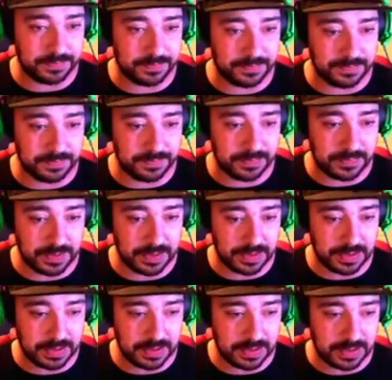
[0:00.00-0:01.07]

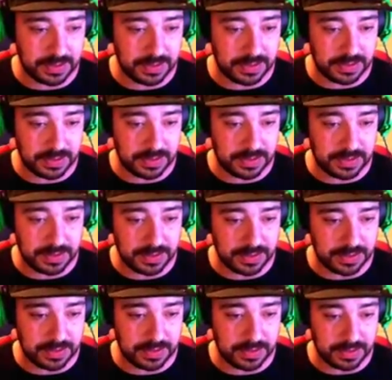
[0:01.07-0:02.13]

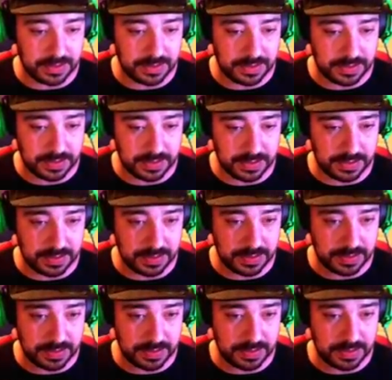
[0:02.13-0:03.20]

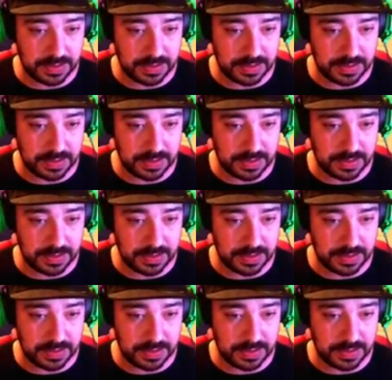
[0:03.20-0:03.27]
Nobody speaks.